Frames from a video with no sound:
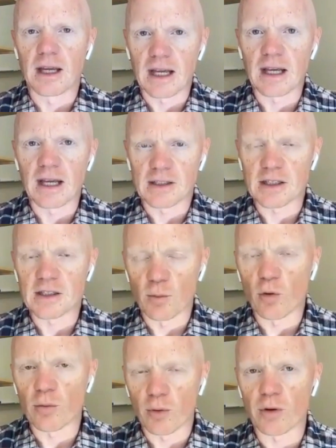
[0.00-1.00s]
It's
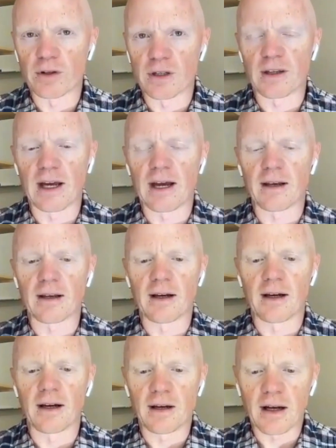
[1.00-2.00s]
more important to that.
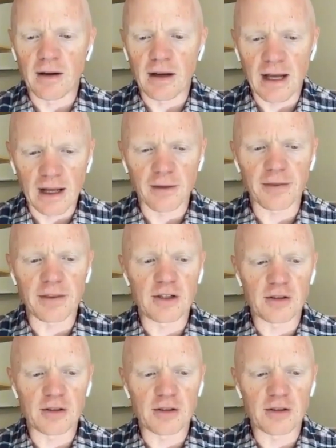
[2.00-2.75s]
A healthy,